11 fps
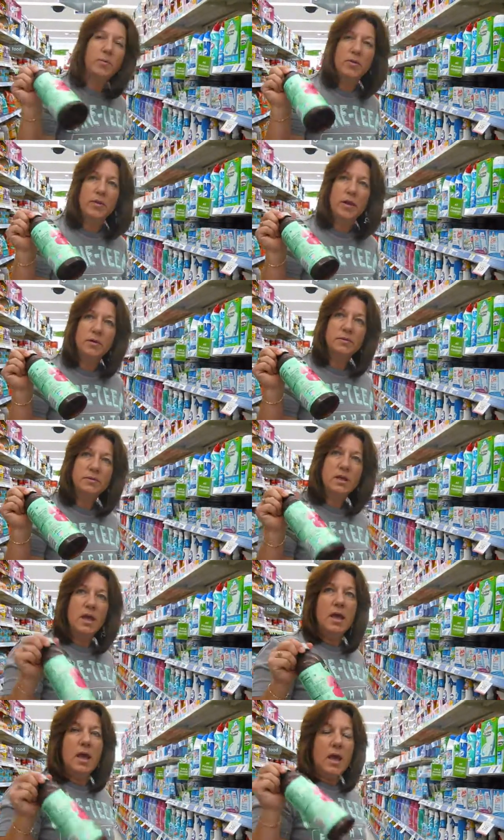up on those.
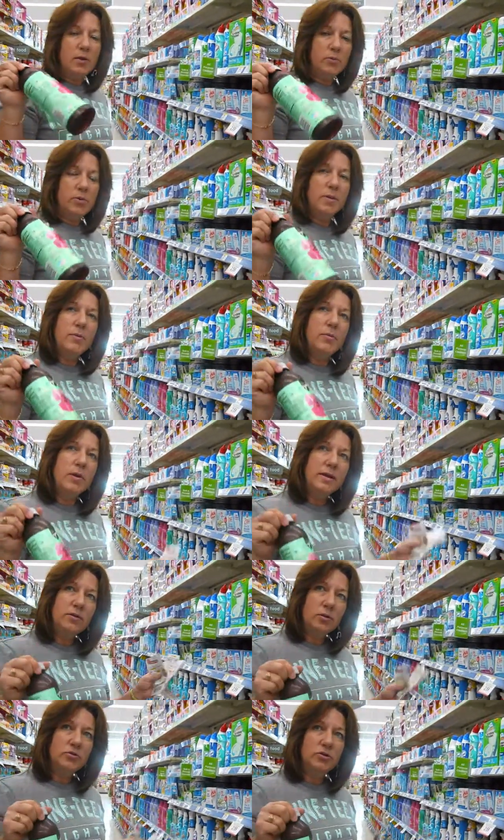And remember I
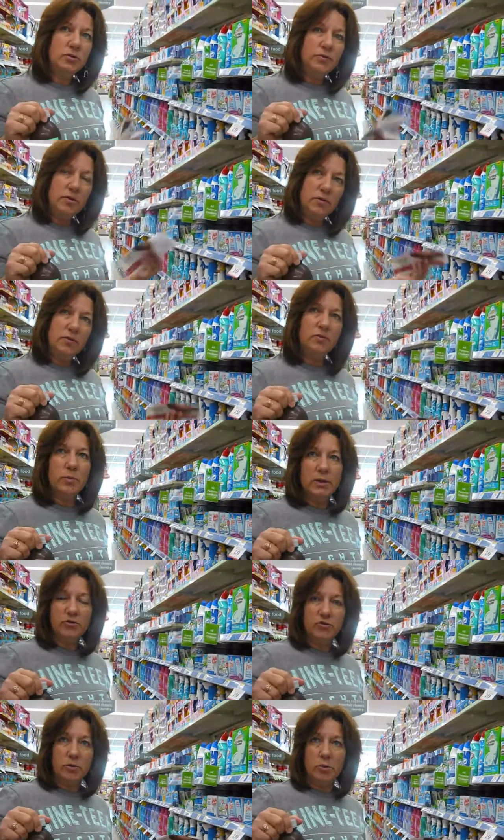told you, if you use a
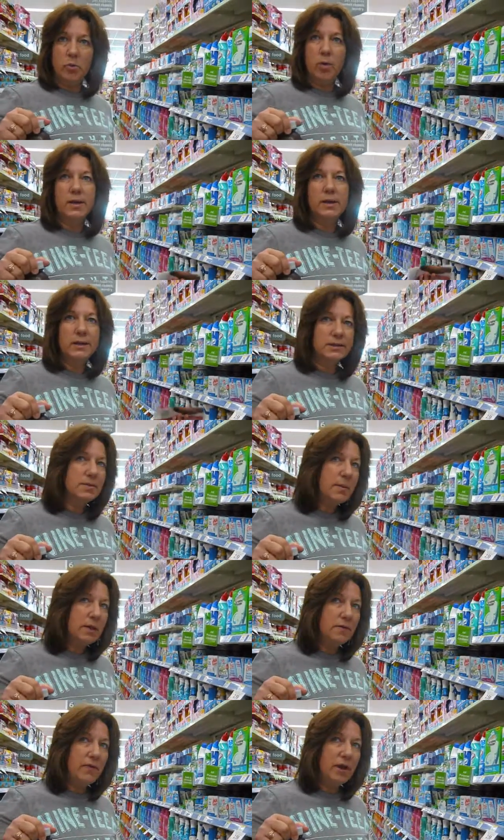register reward, it is a
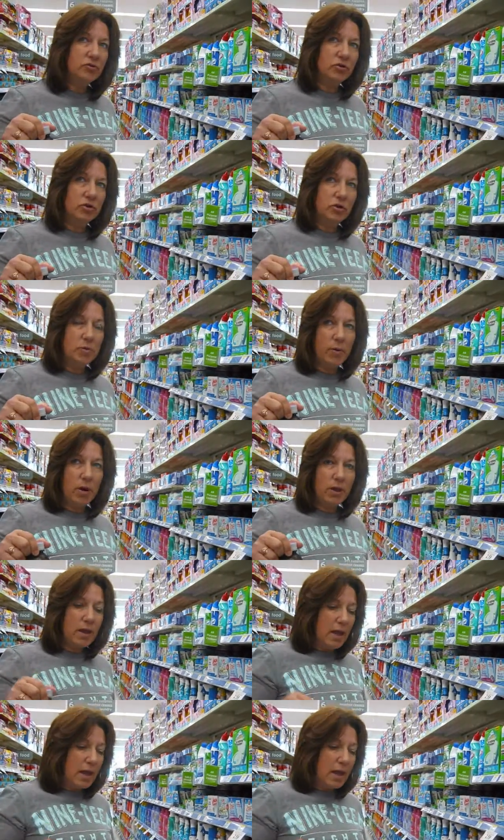manufacturer coupon.